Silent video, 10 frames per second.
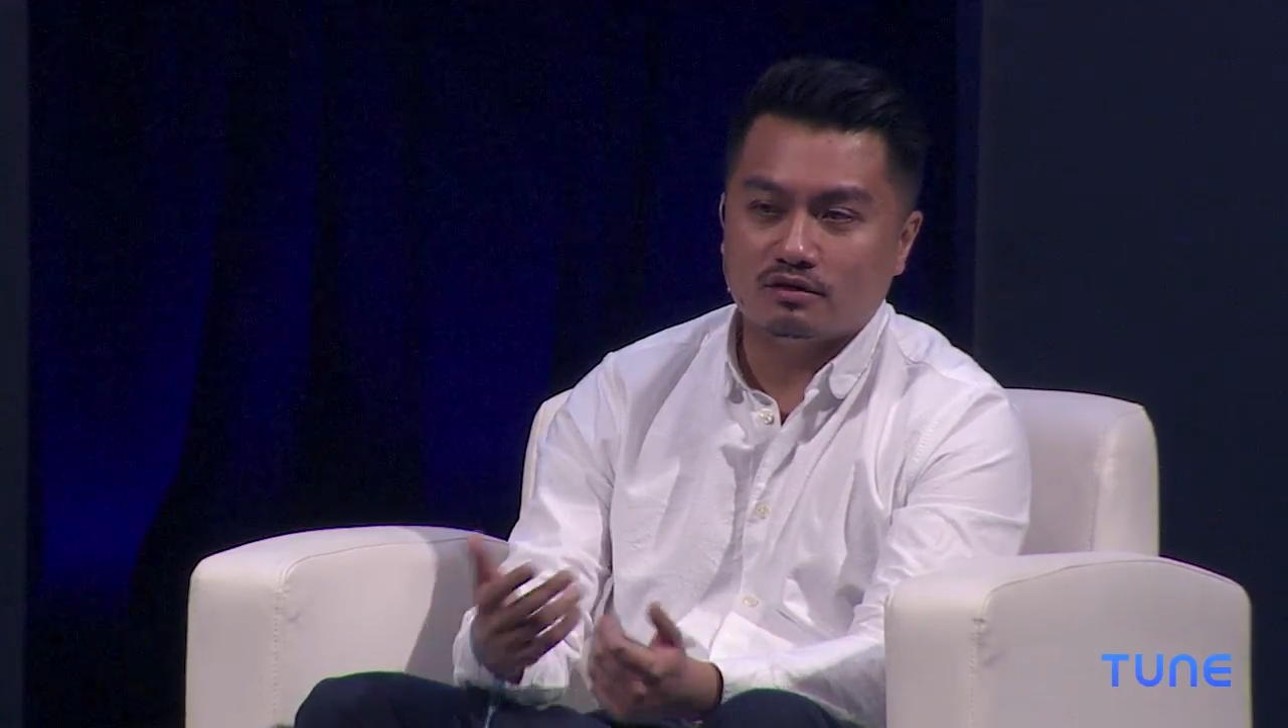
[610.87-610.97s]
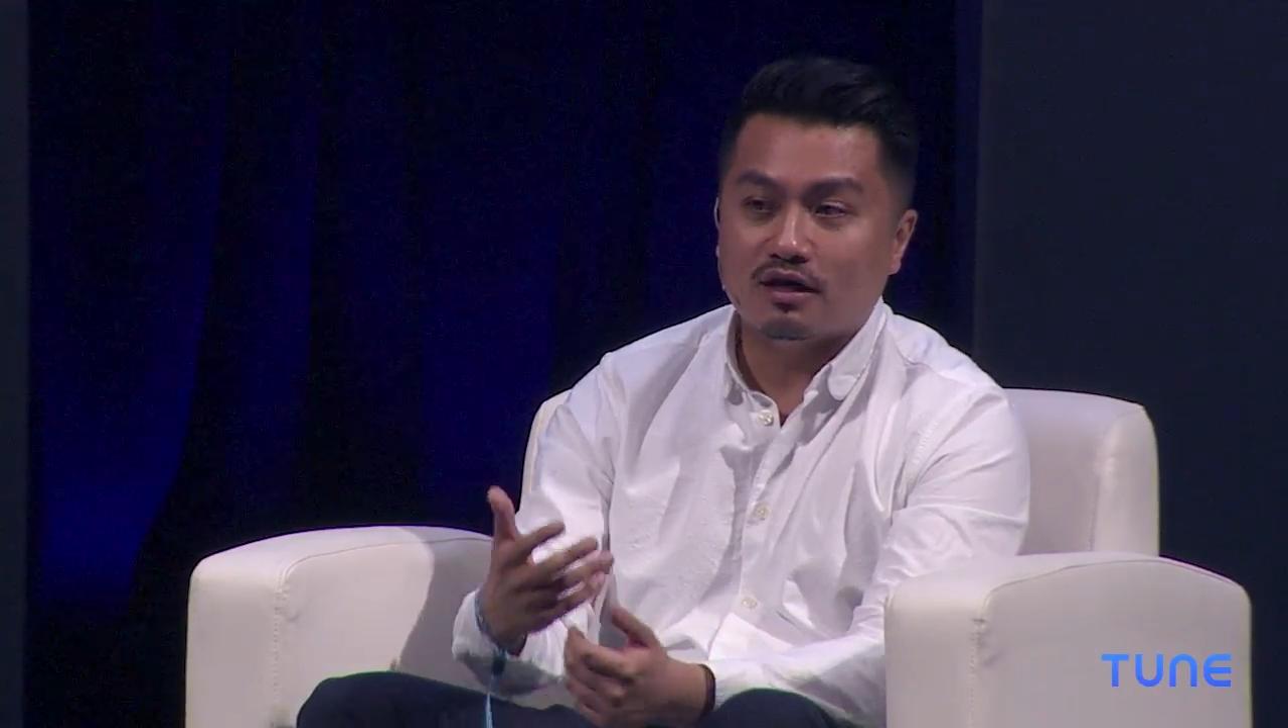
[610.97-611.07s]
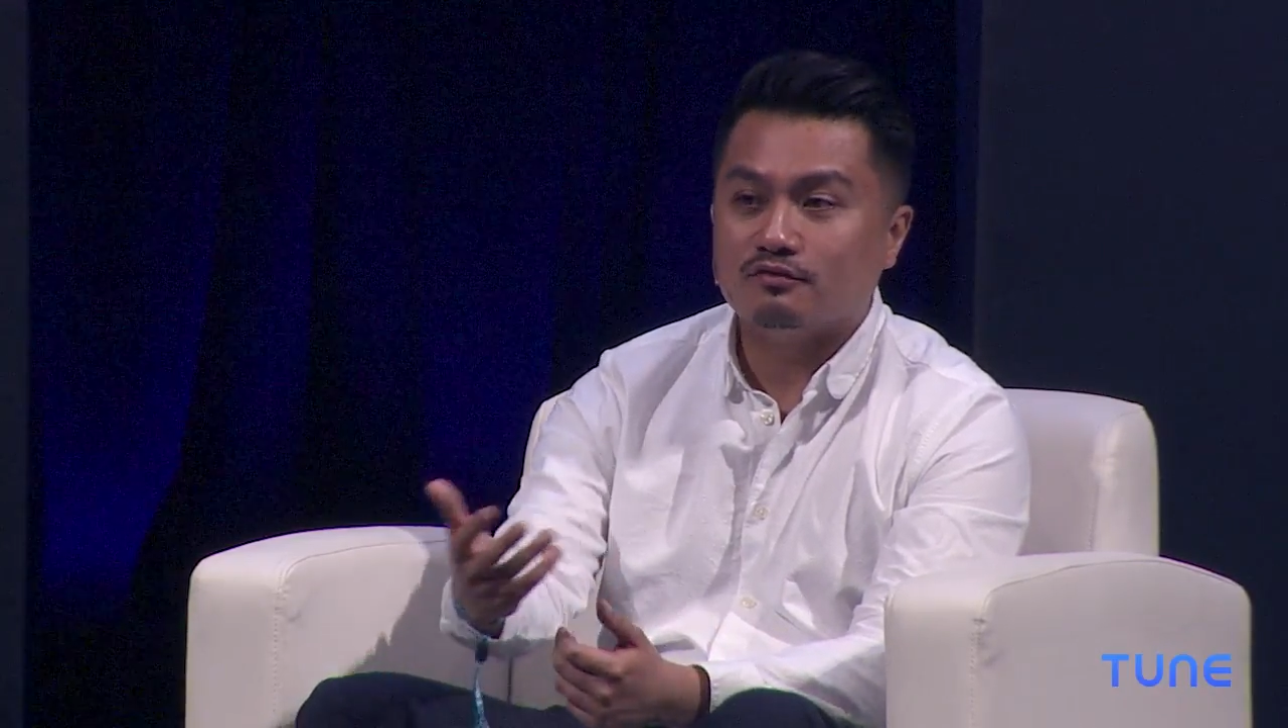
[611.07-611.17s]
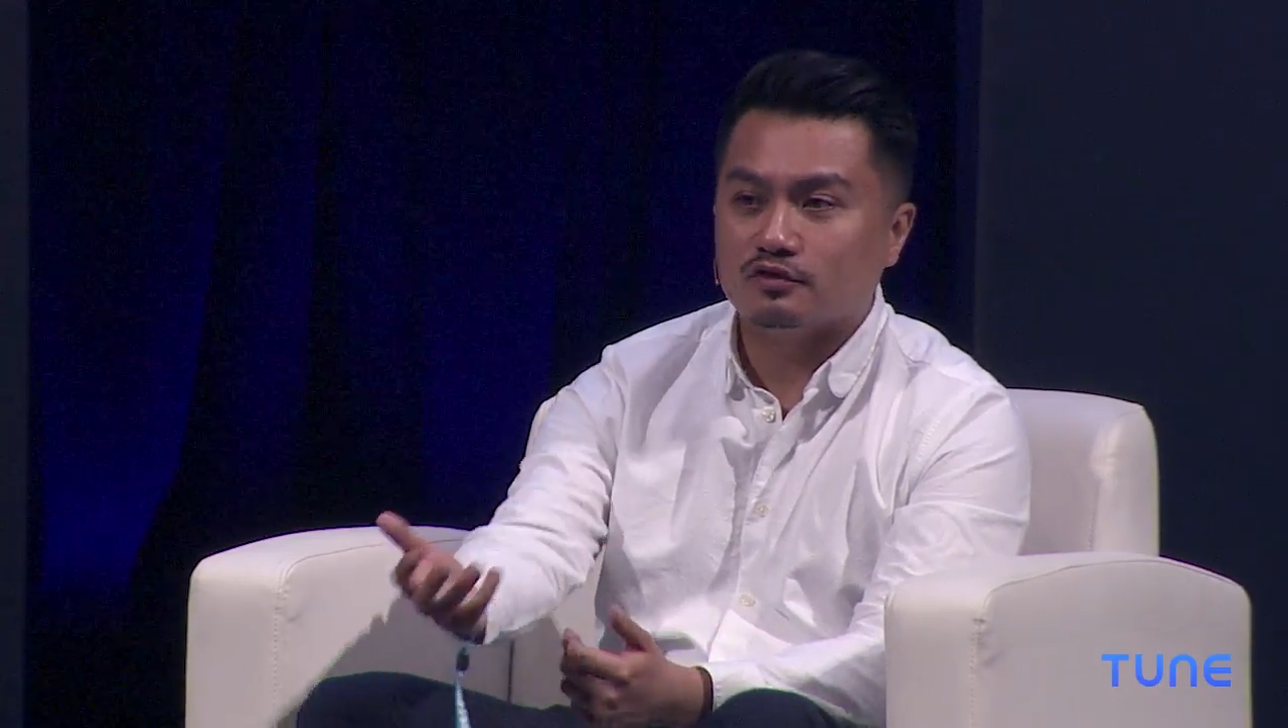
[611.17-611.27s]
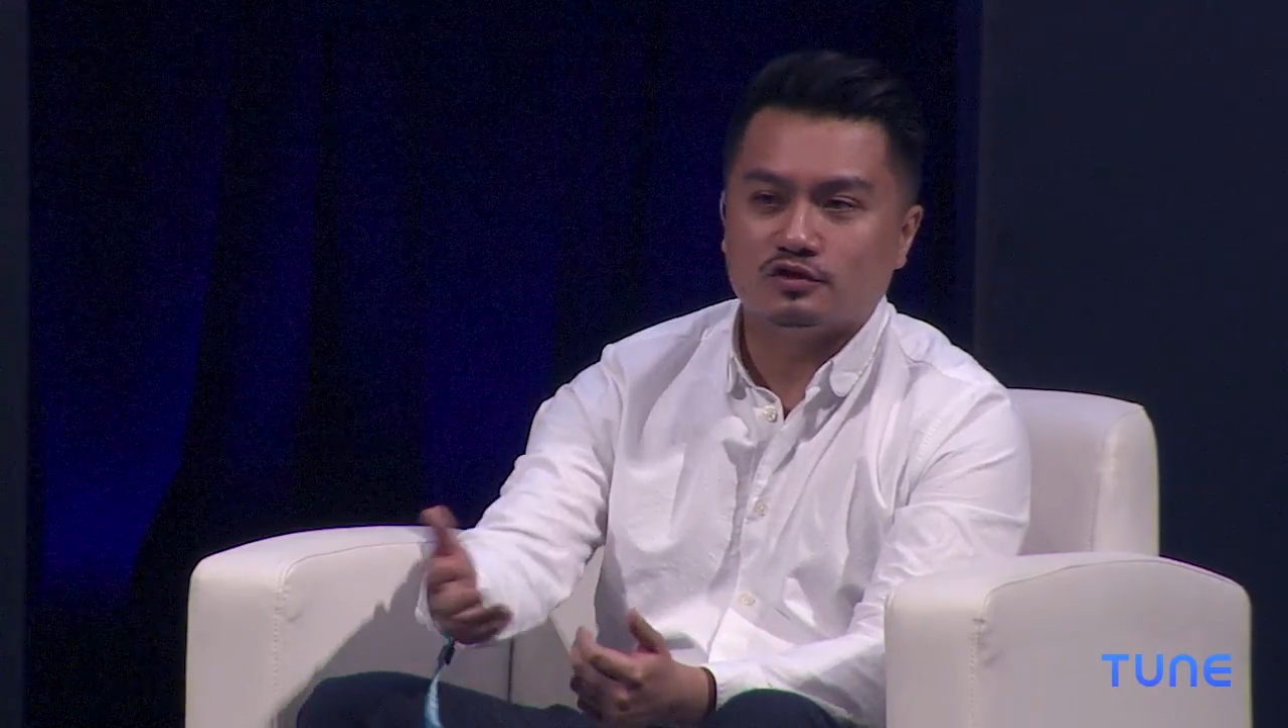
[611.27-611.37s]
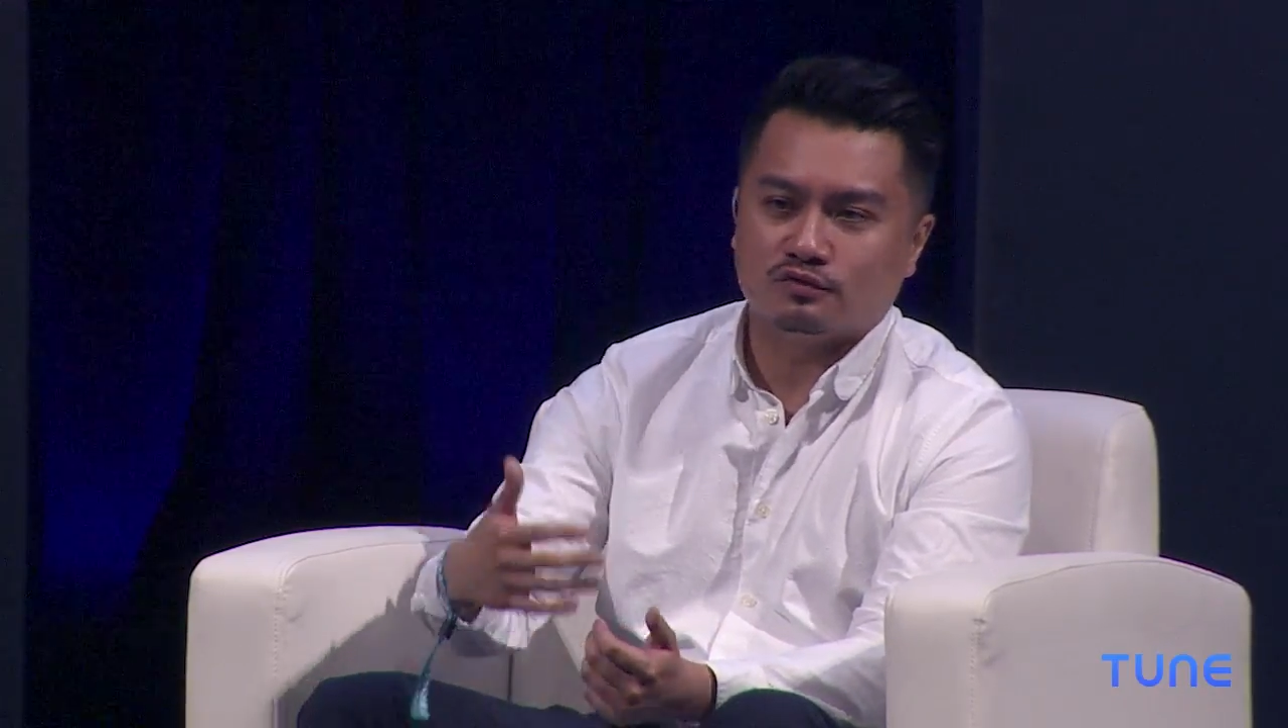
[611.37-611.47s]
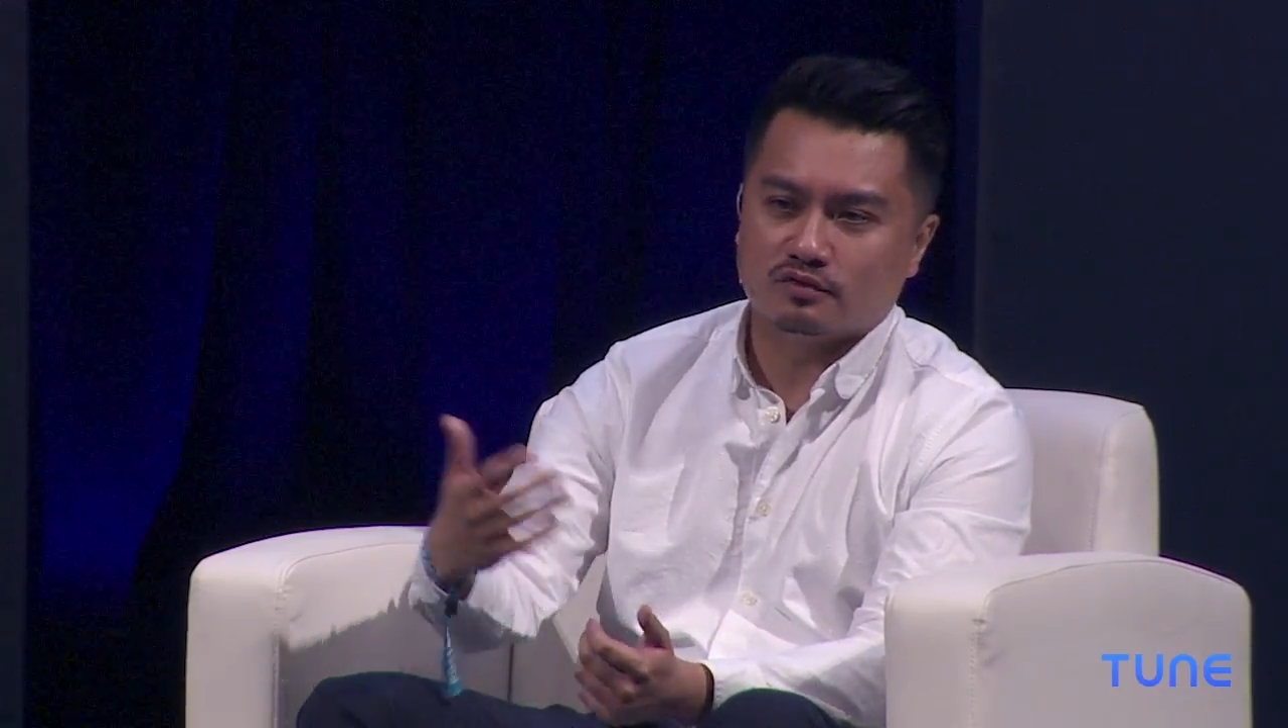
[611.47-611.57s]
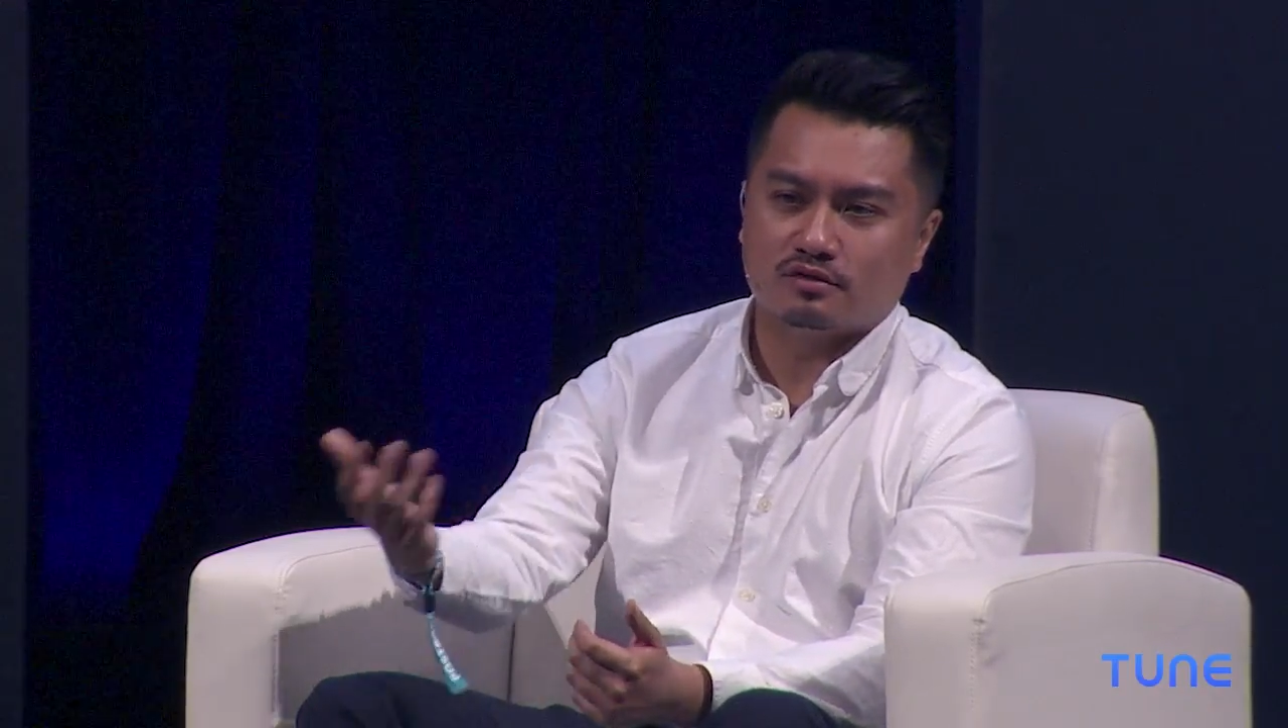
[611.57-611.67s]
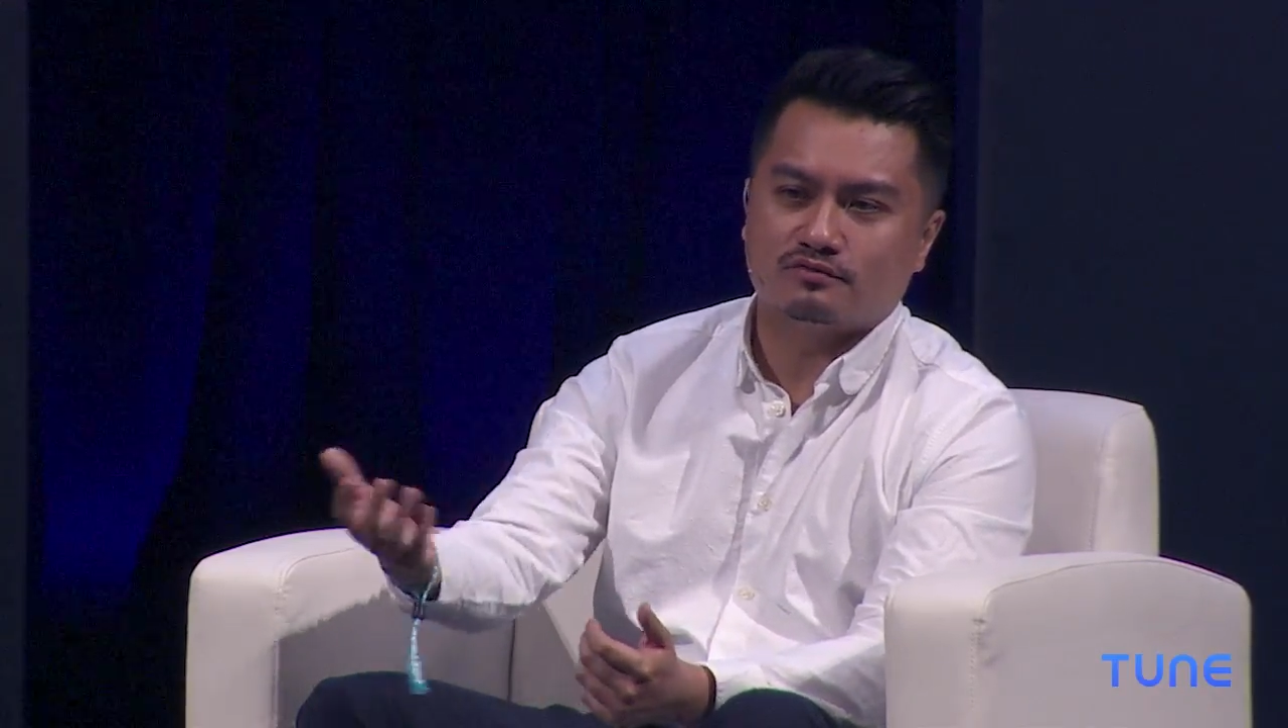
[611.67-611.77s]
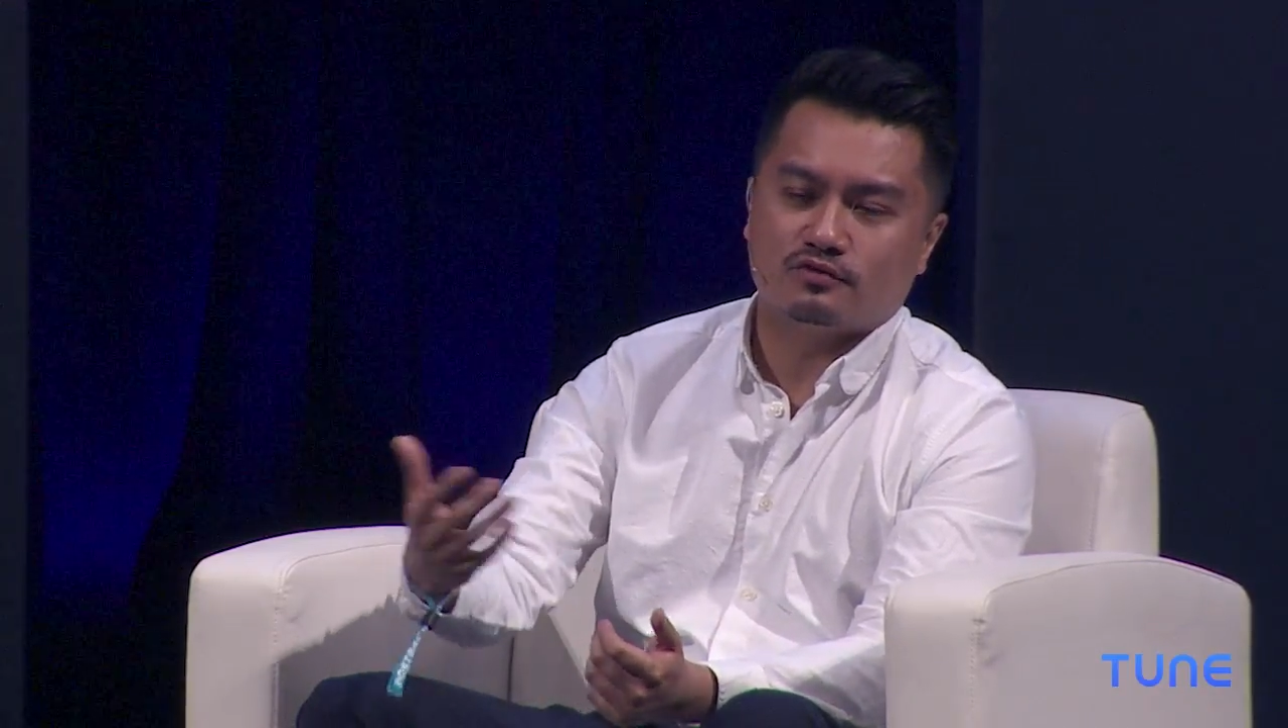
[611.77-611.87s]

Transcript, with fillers: leverage for the,